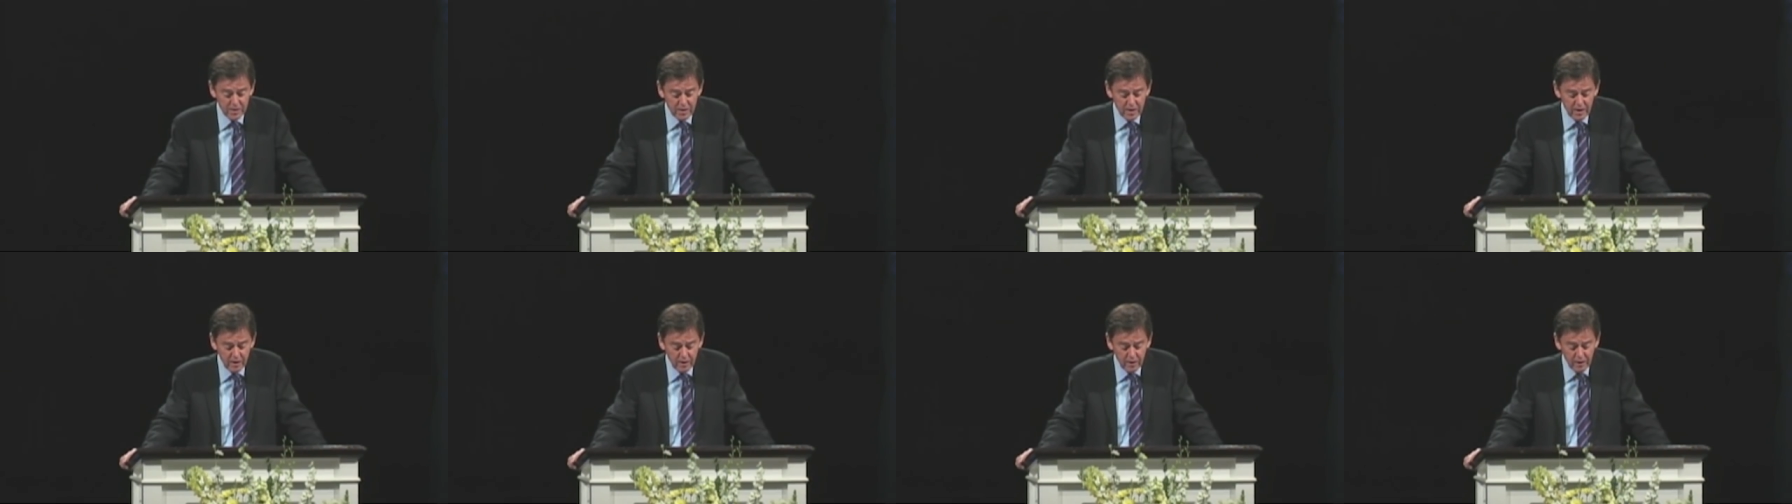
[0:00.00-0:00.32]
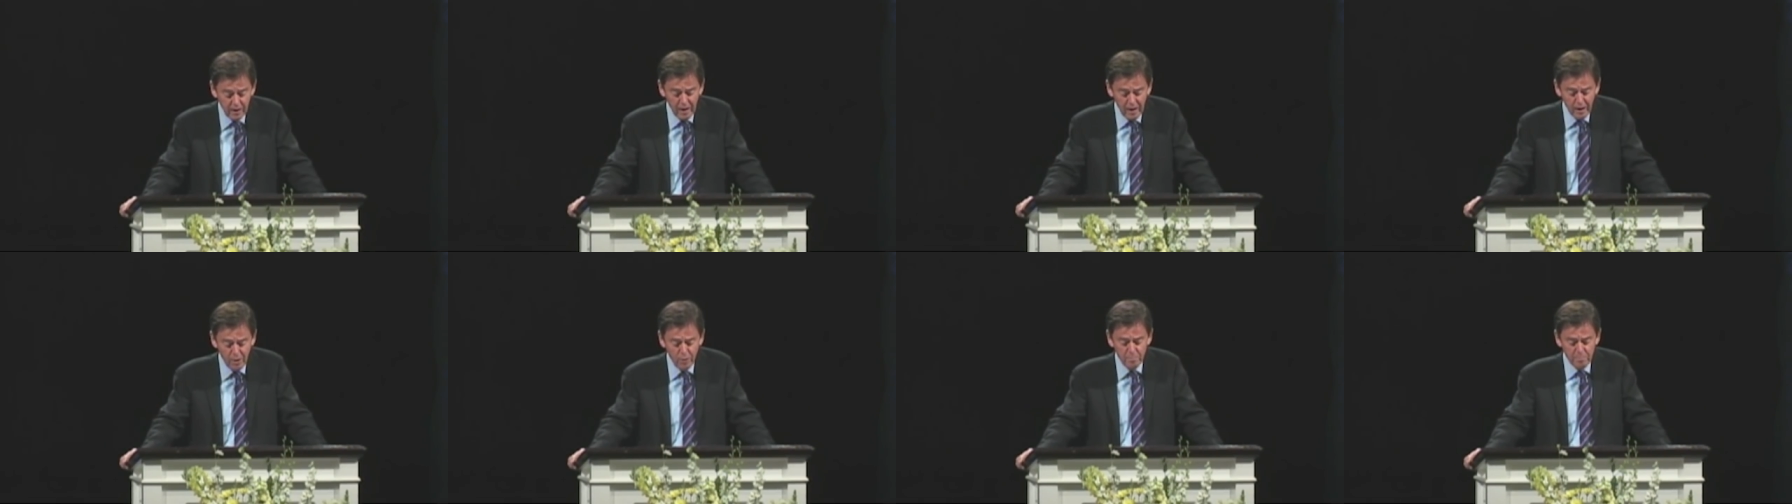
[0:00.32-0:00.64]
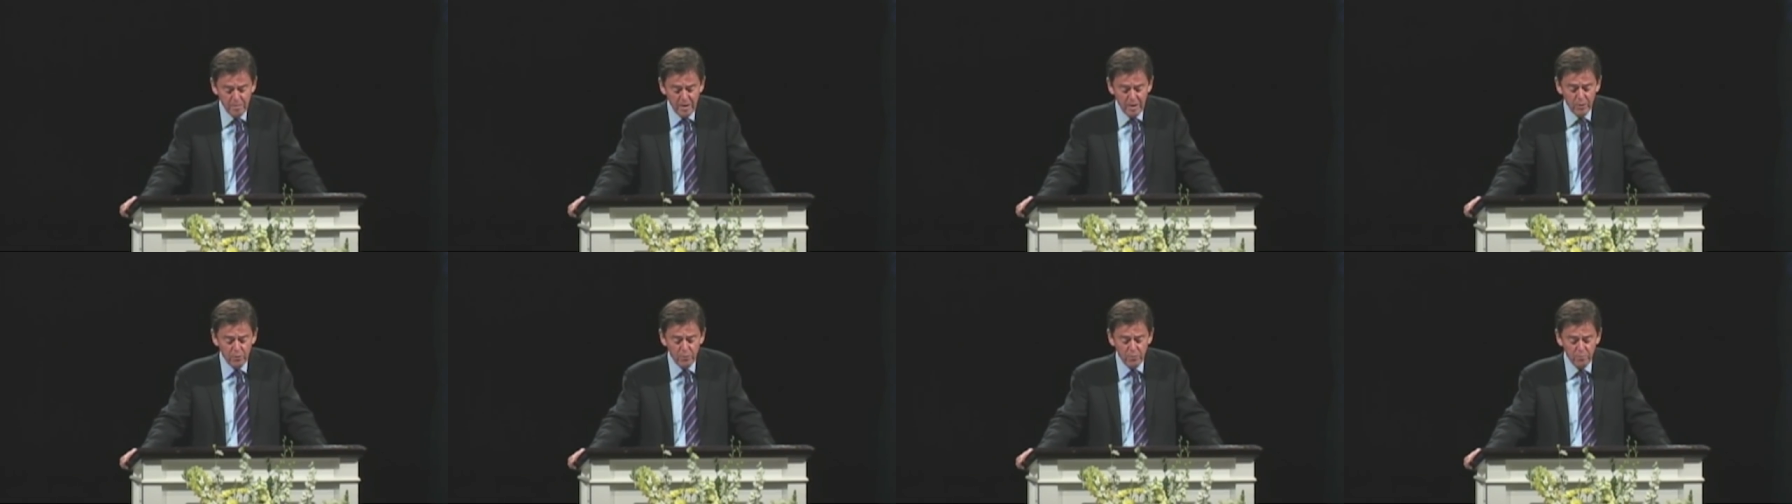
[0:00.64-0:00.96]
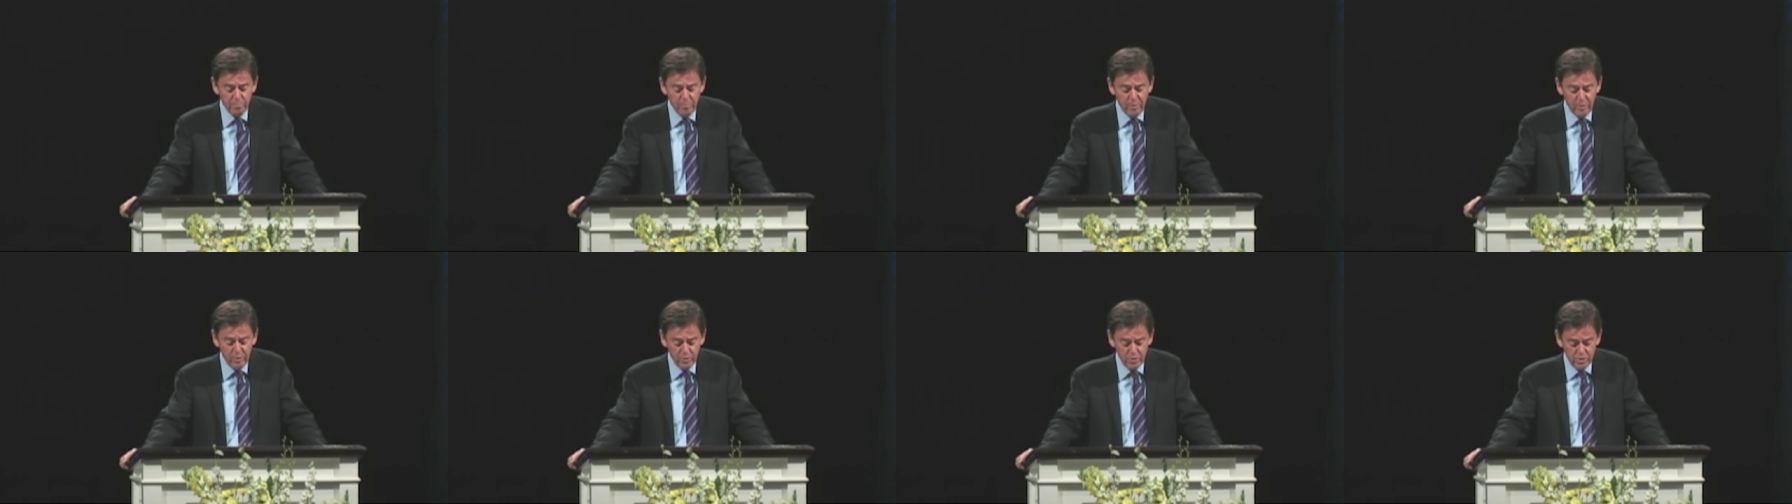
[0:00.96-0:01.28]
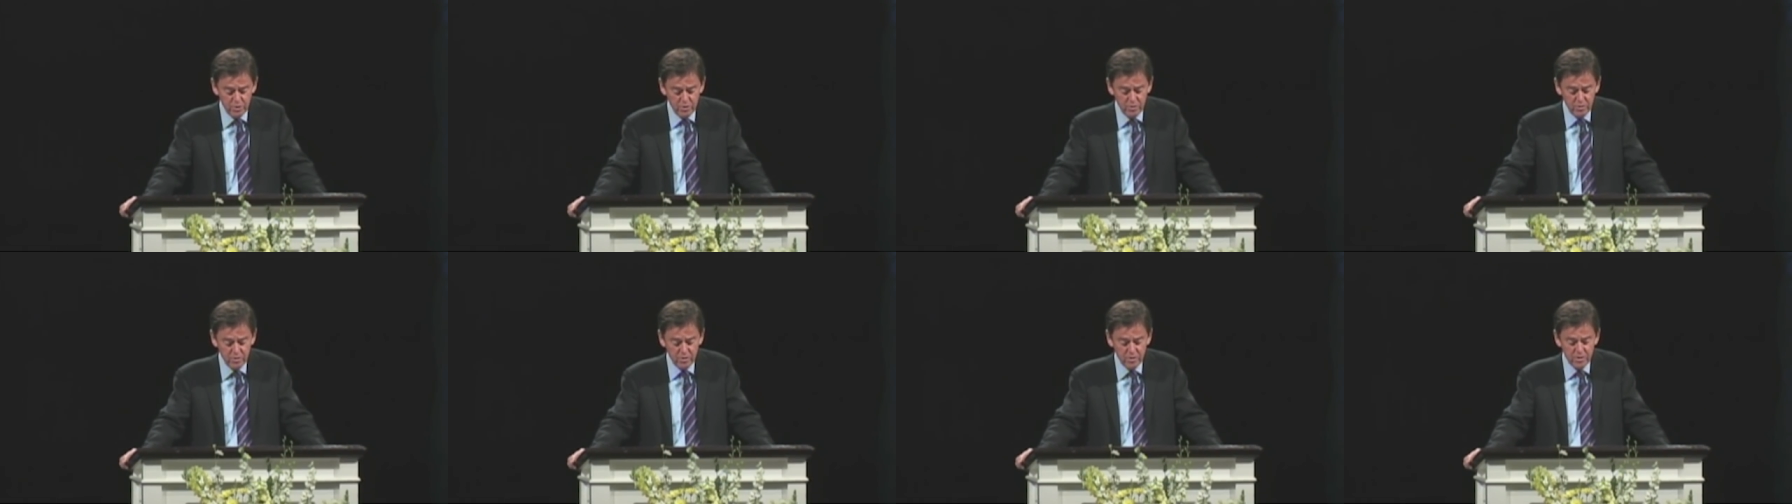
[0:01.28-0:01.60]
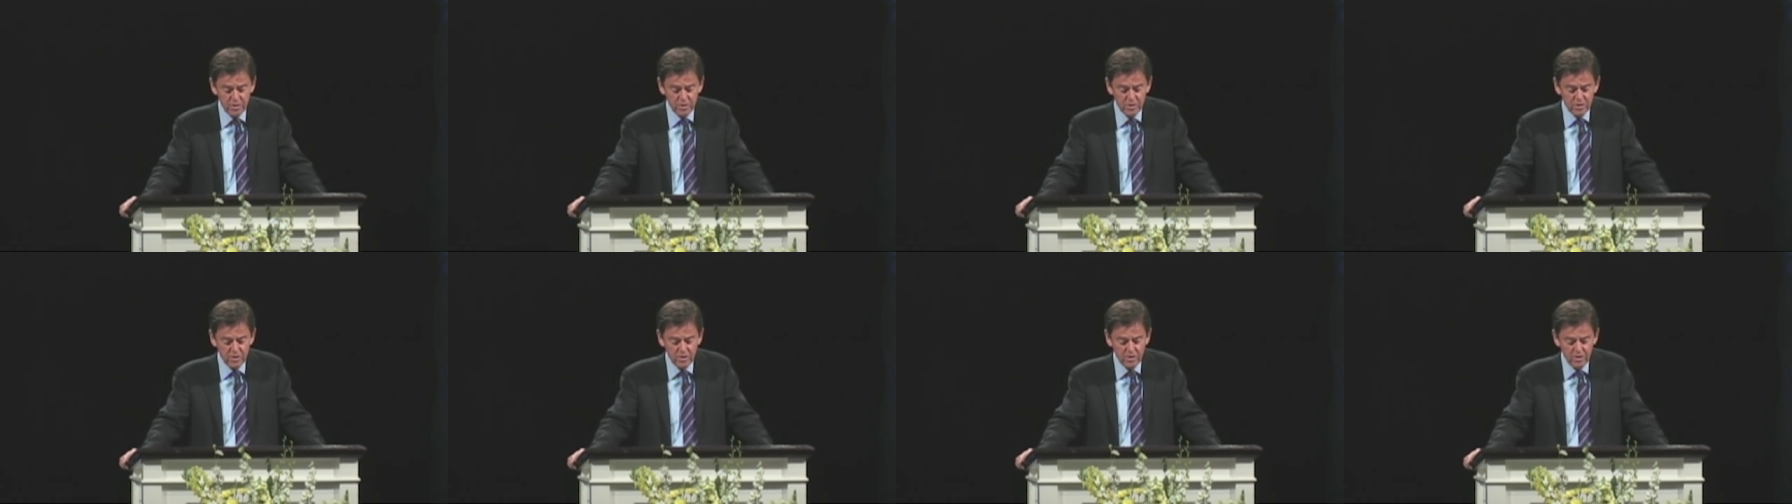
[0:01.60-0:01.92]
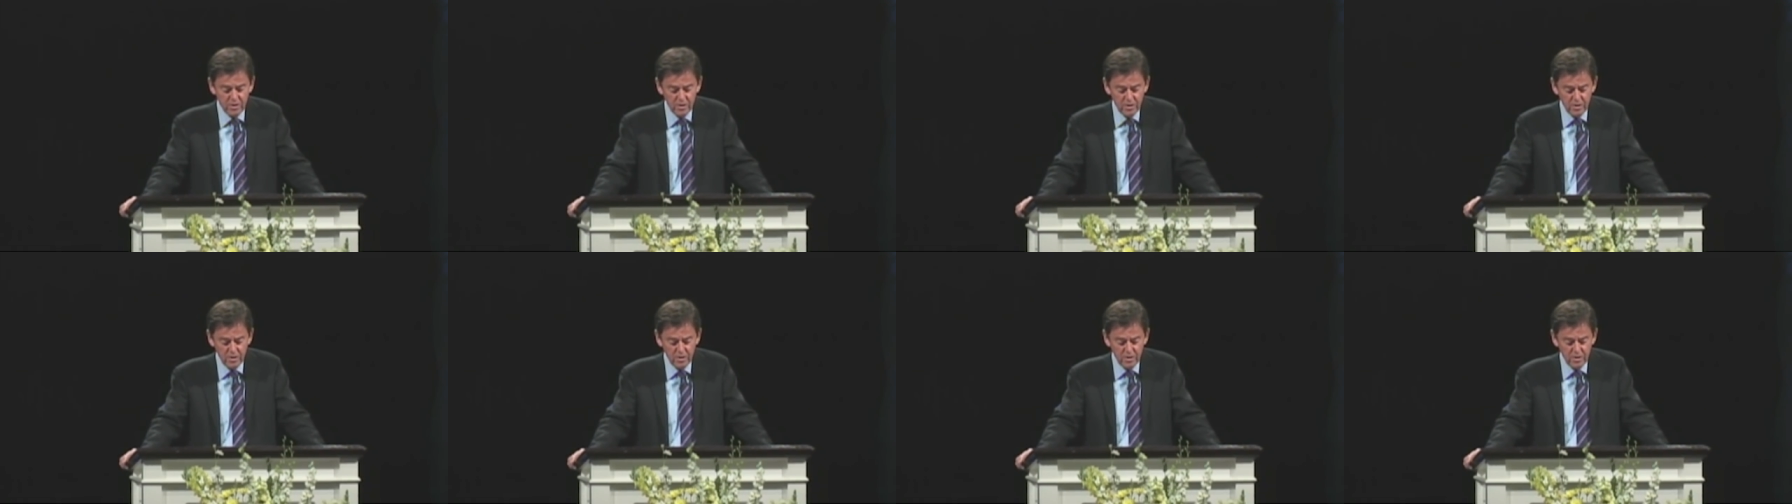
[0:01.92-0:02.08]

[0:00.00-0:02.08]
They are loudmouth boasters,